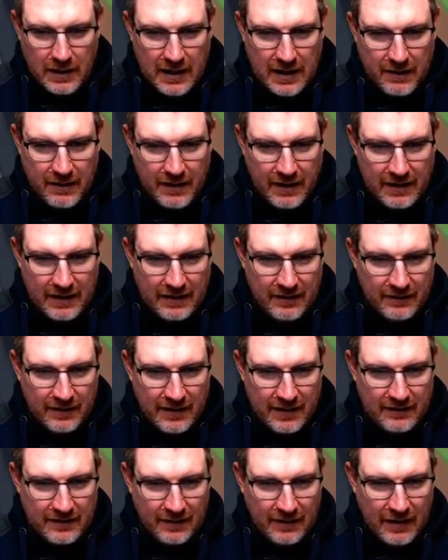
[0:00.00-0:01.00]
and that is
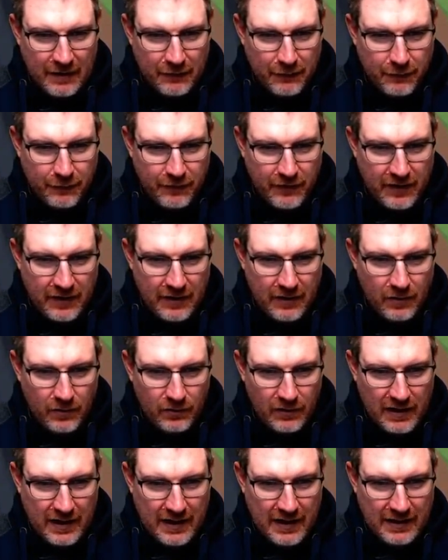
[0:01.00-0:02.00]
into left
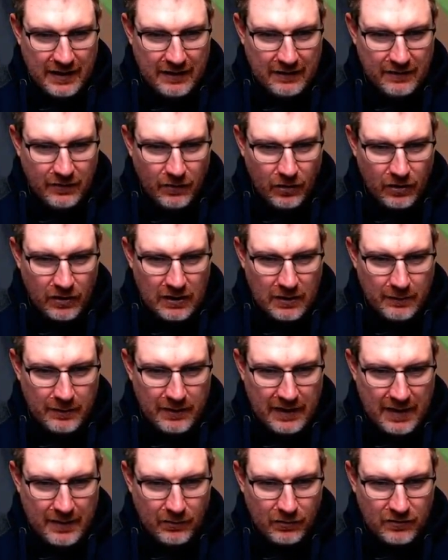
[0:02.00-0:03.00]
field and is not going to
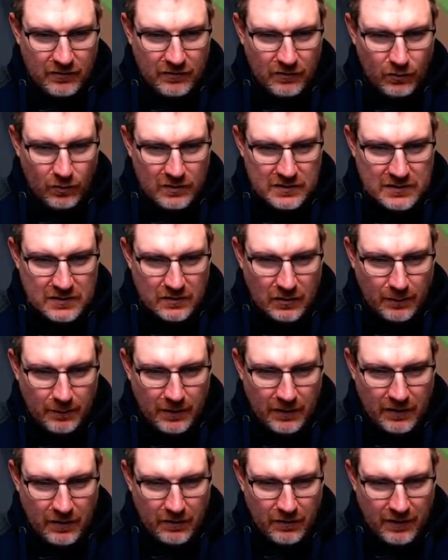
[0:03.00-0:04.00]
be able to stop,
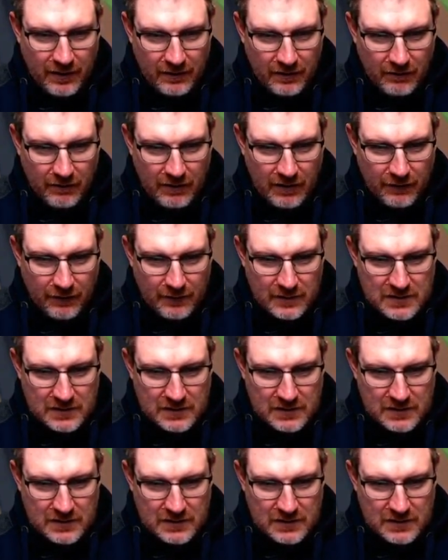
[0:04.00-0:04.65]
I don't think, the runner from